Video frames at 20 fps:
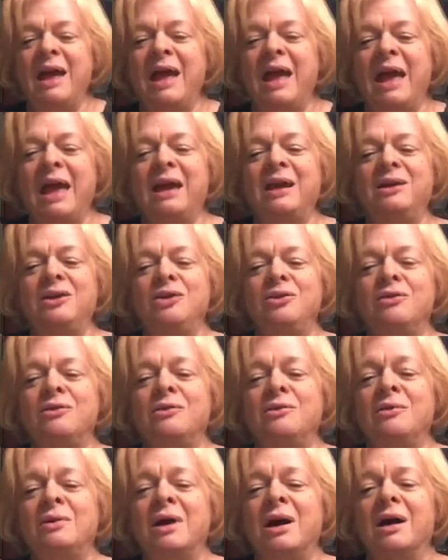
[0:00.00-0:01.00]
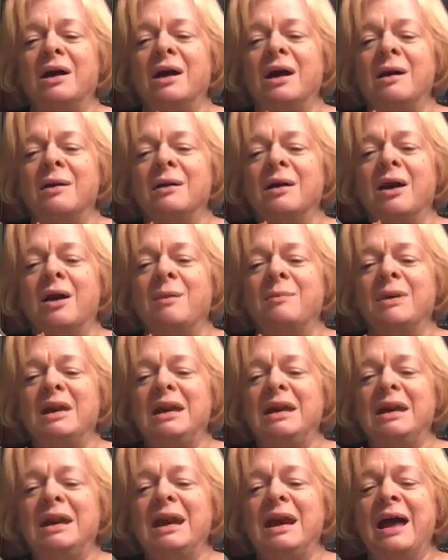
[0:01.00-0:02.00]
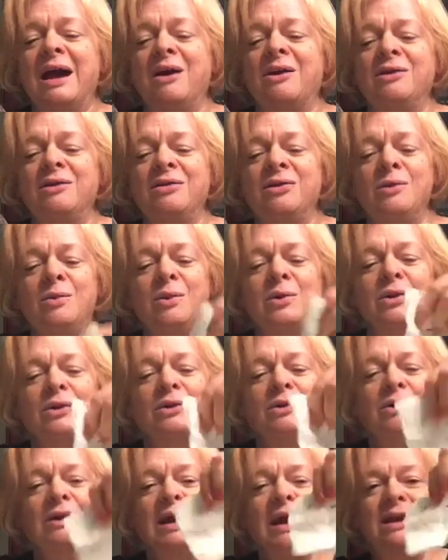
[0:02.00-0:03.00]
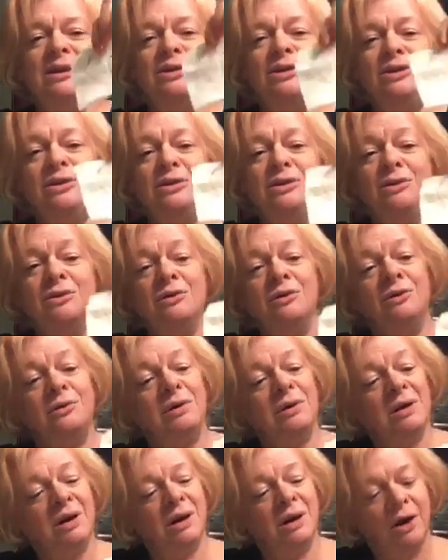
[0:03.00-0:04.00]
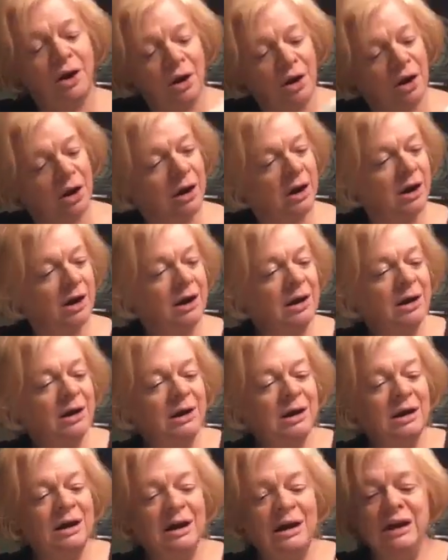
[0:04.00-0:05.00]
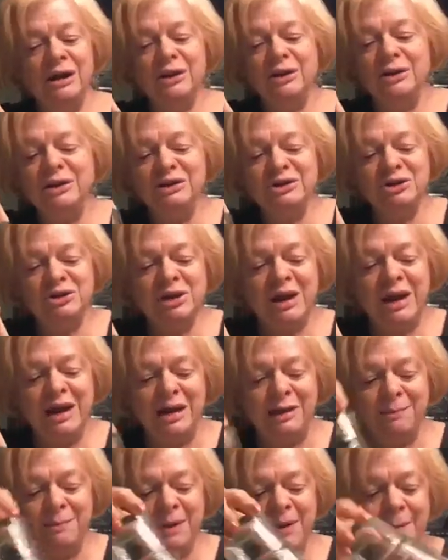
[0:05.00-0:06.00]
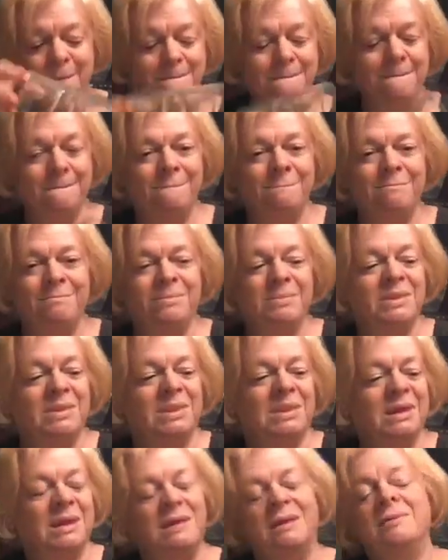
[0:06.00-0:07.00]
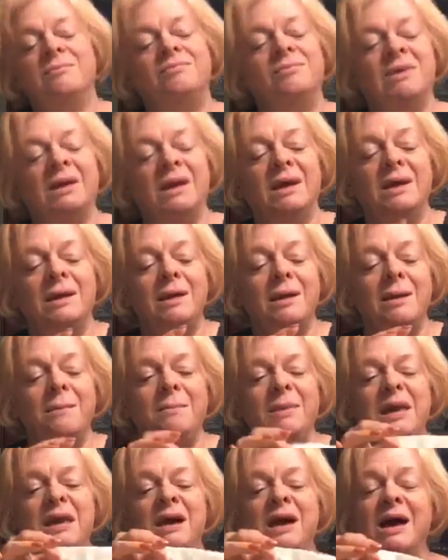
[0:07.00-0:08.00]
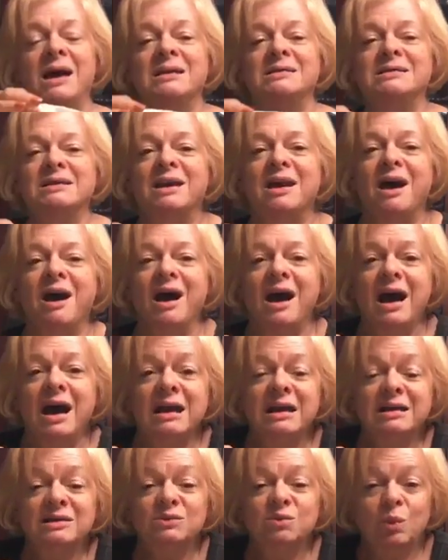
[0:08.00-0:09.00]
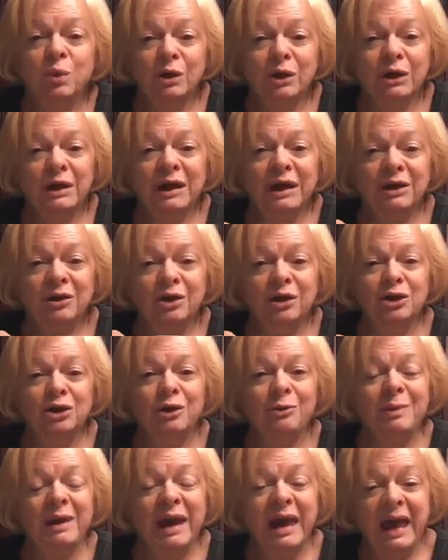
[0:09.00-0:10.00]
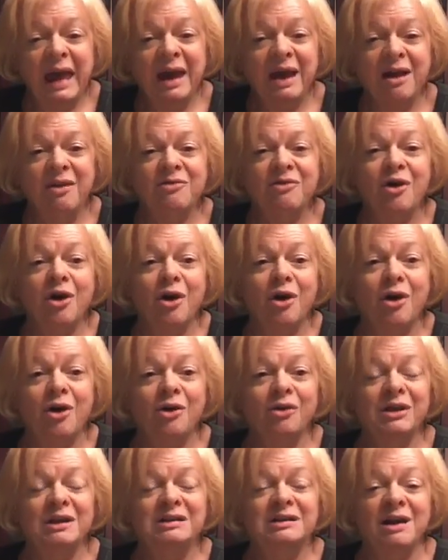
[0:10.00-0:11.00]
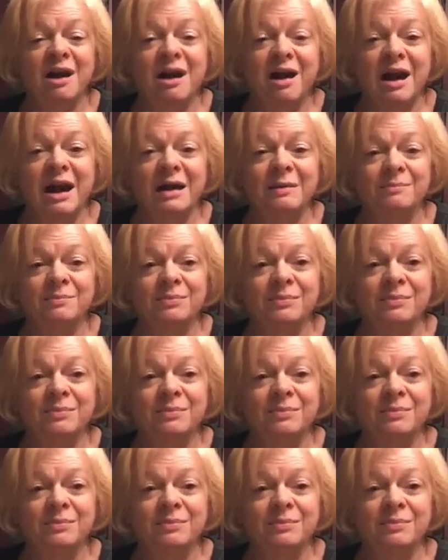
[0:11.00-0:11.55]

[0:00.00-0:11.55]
And you can come in and out of the world and you are in good shape because God is working on your behalf all the time.